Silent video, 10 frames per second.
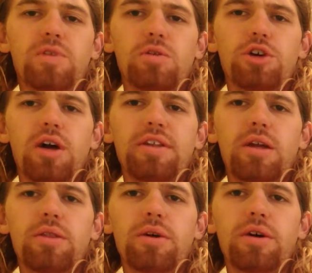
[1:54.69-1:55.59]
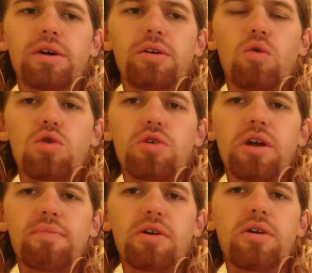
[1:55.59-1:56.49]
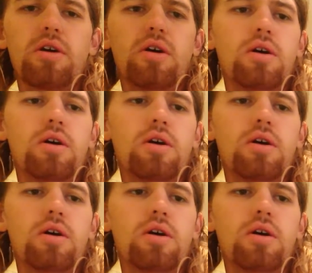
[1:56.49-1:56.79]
you jot down the order number,